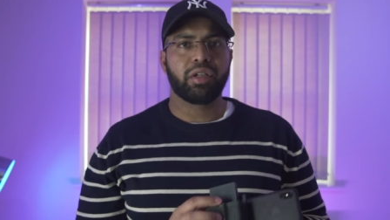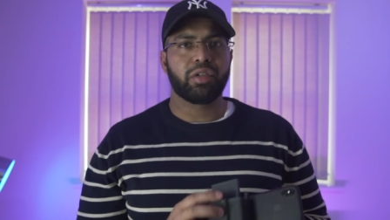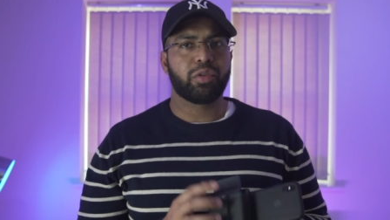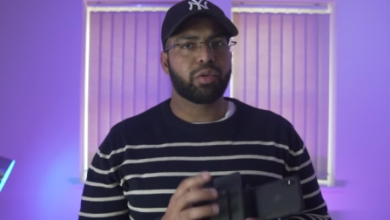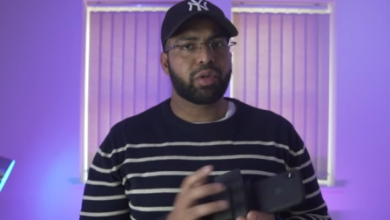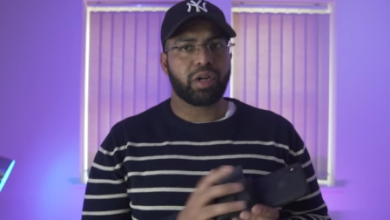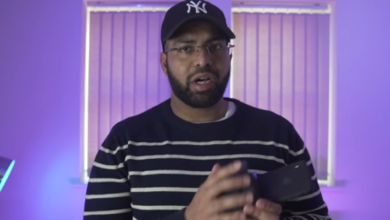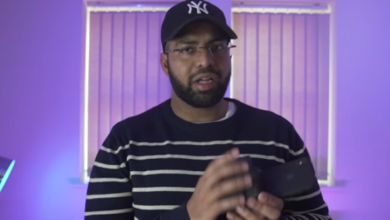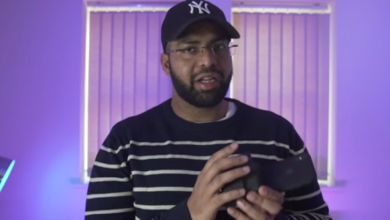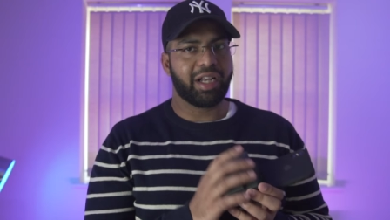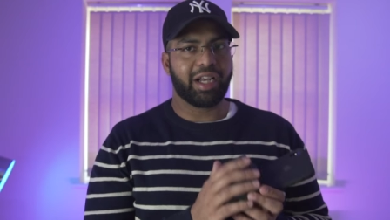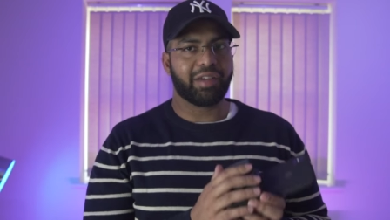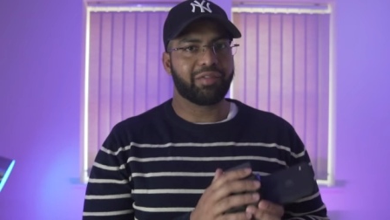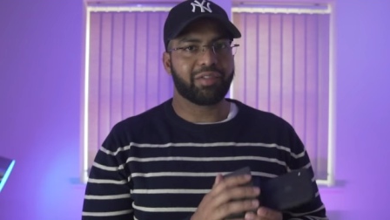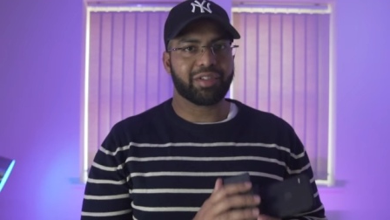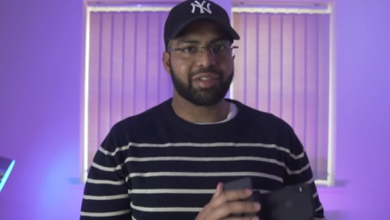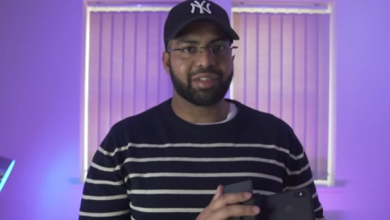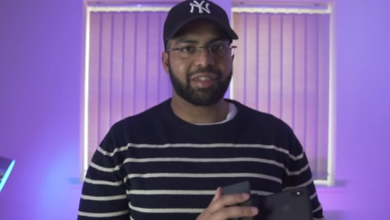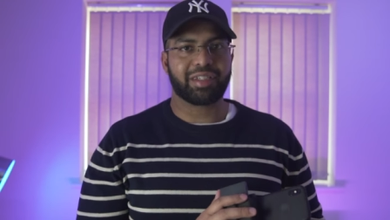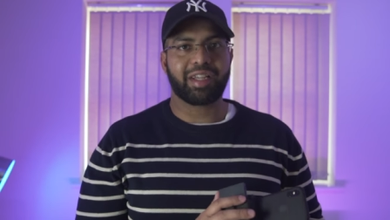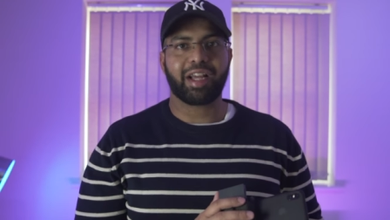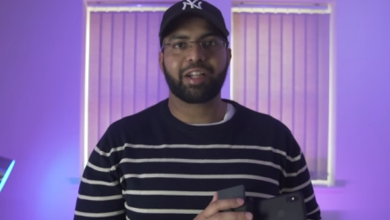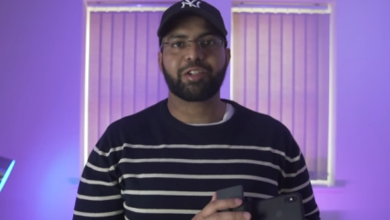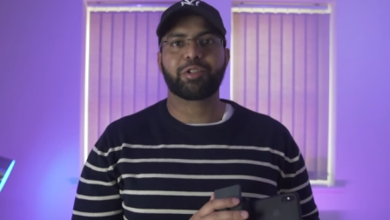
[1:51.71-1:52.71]
you can't have
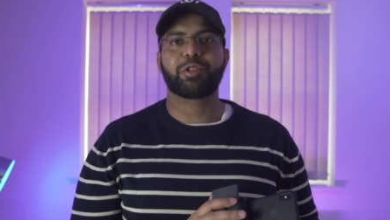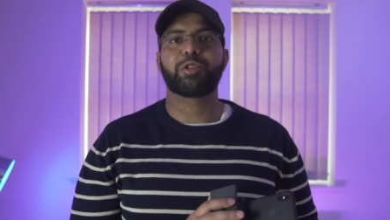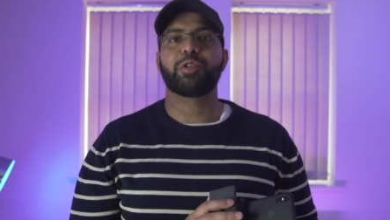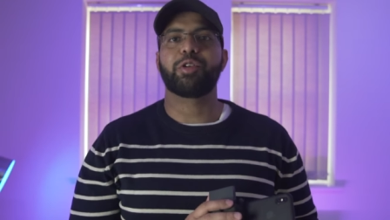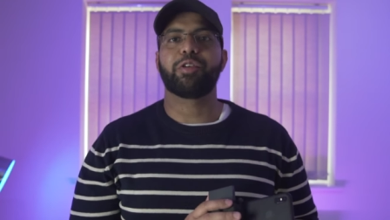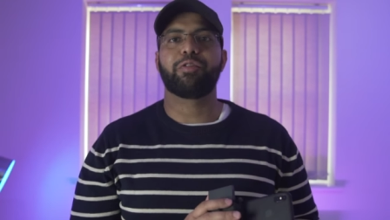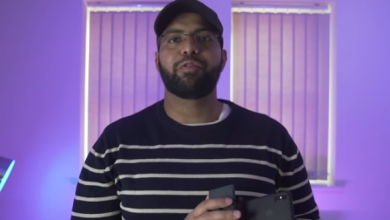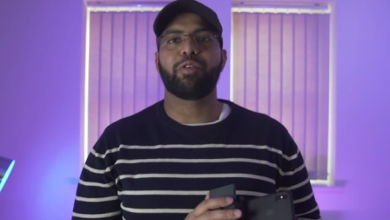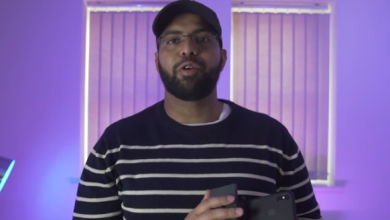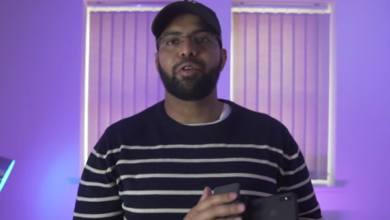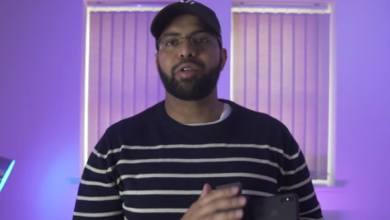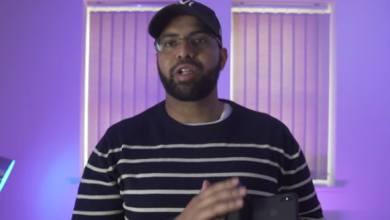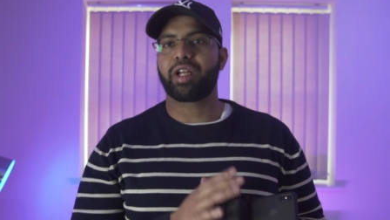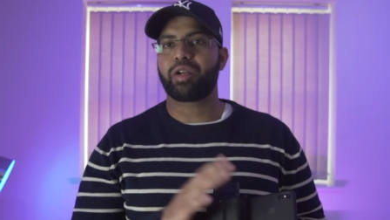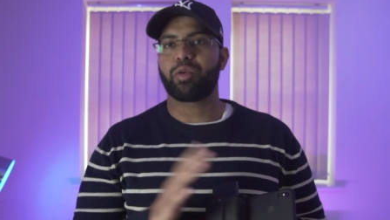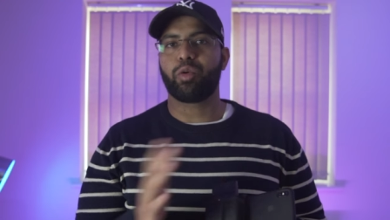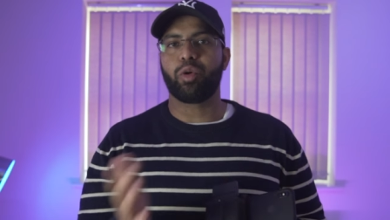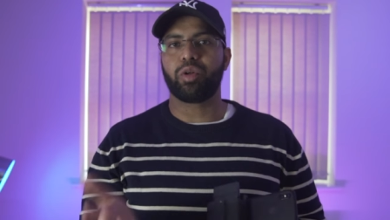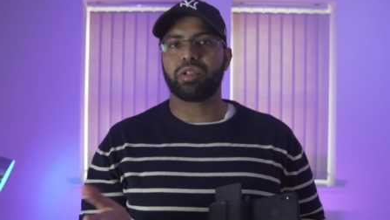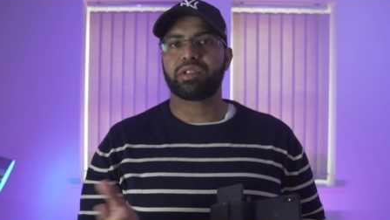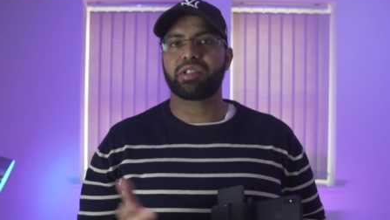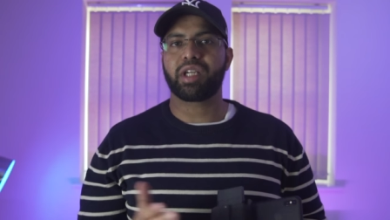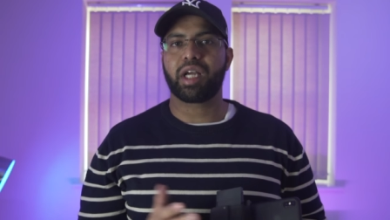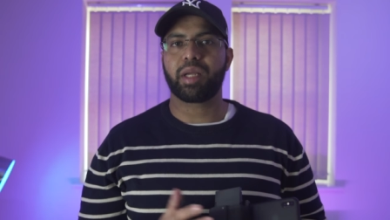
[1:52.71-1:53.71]
this attached to your phone at
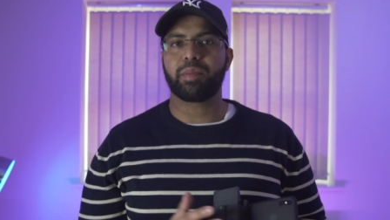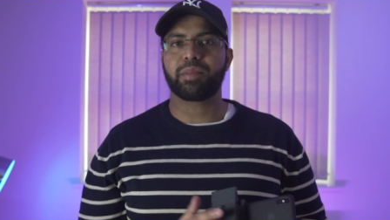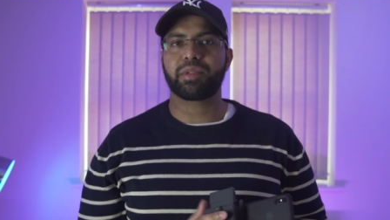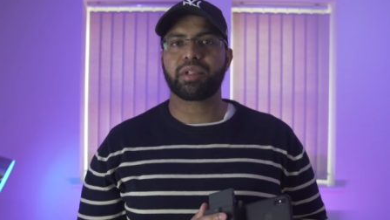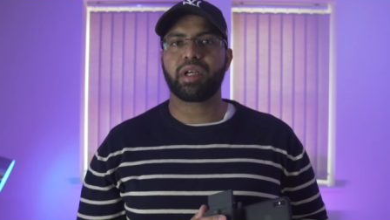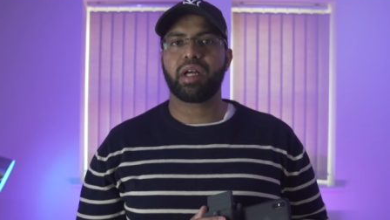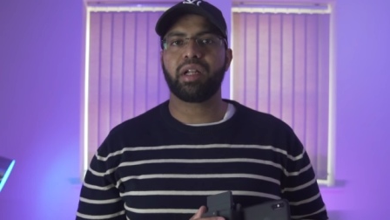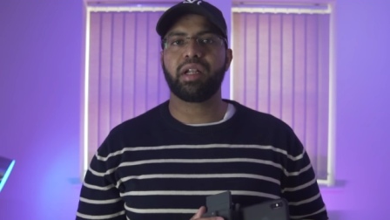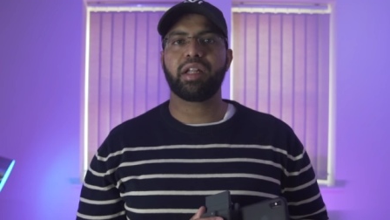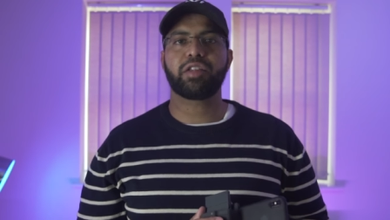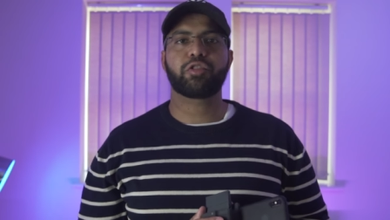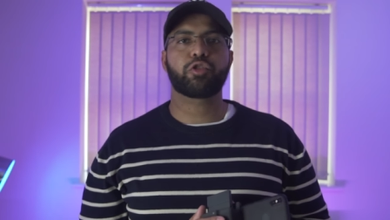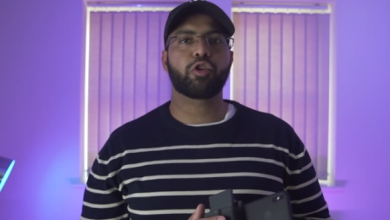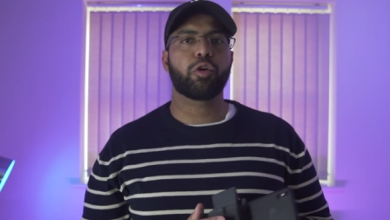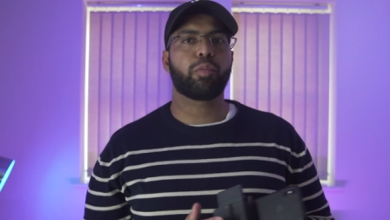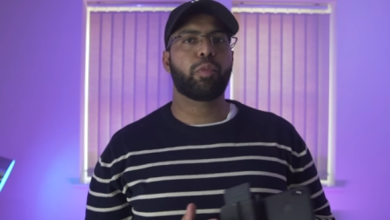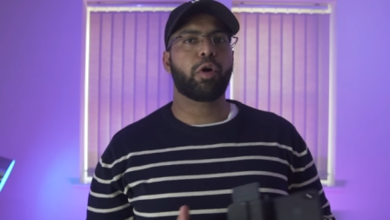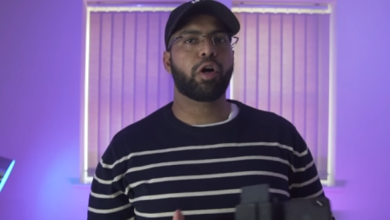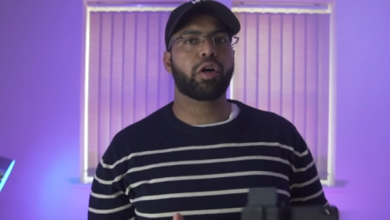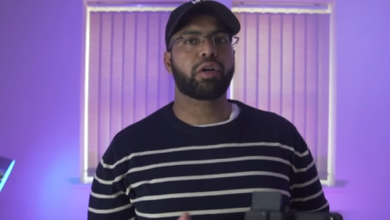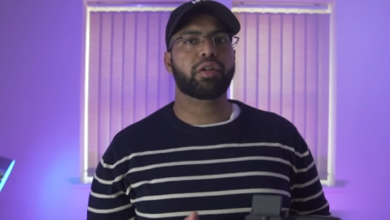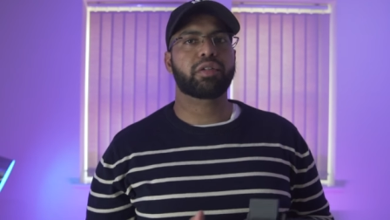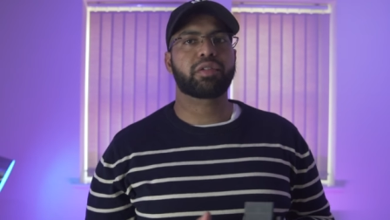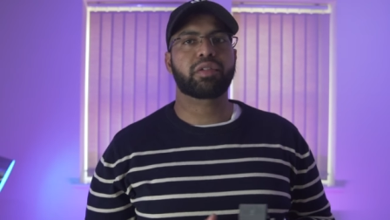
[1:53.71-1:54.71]
all times unless your
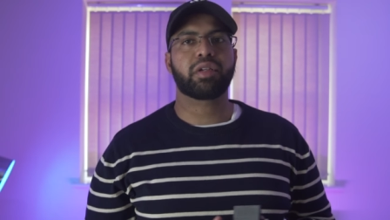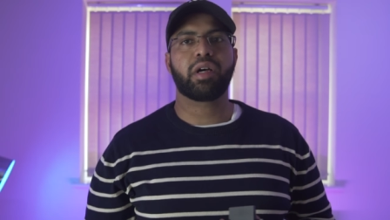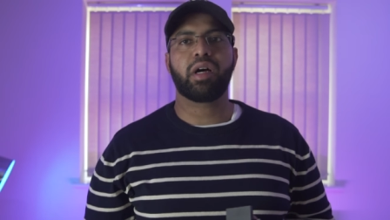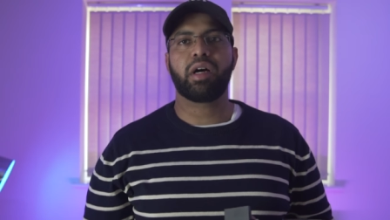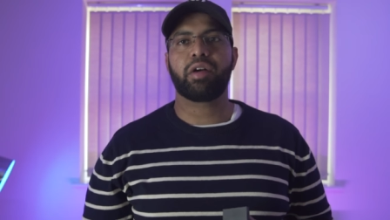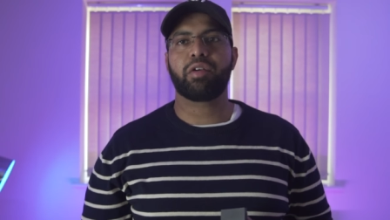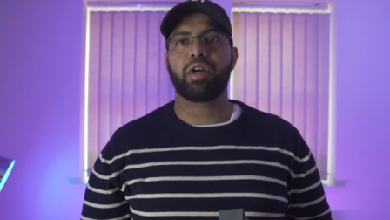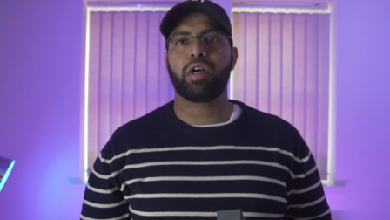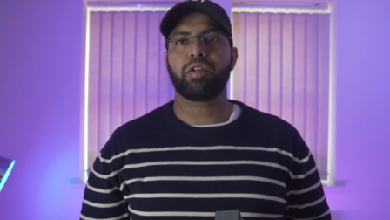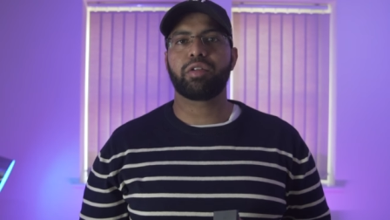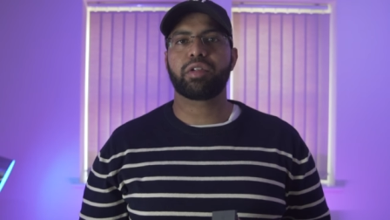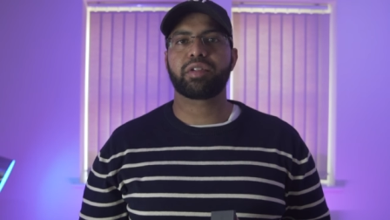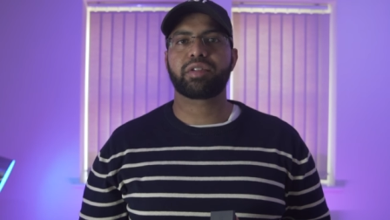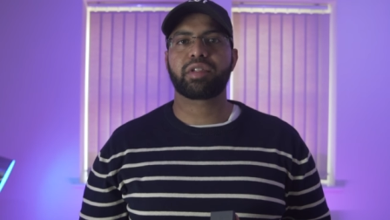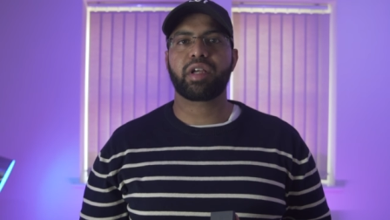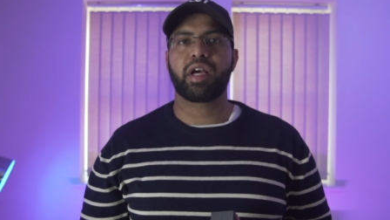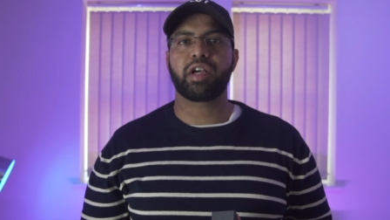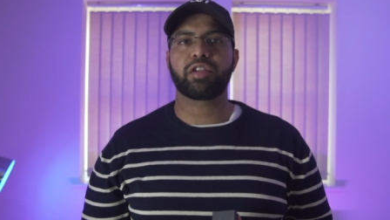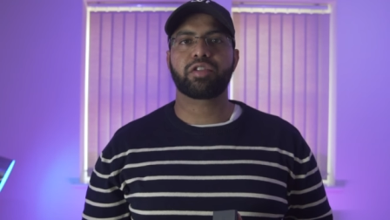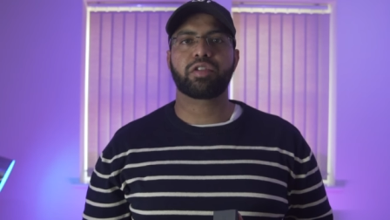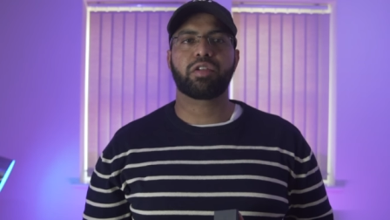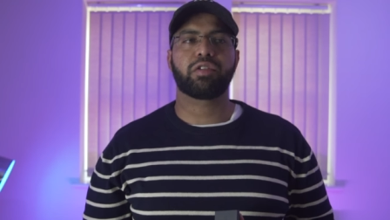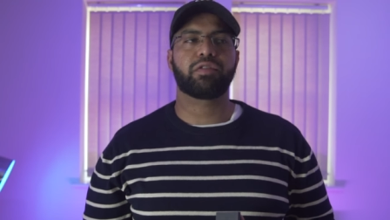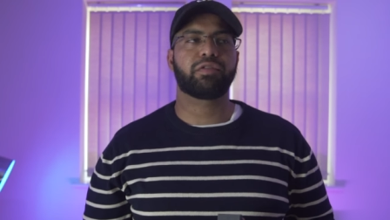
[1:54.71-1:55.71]
pockets are around the
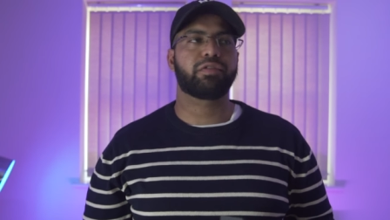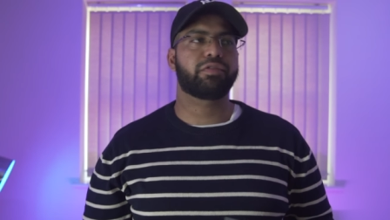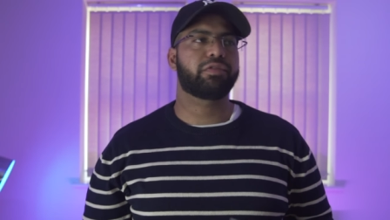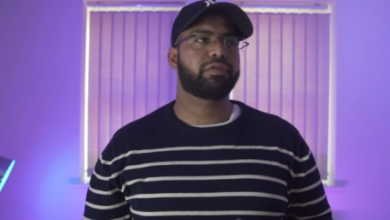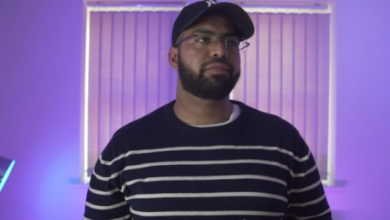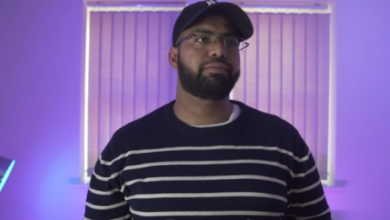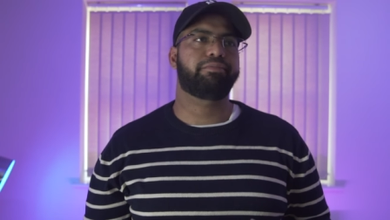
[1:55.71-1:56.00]
size of,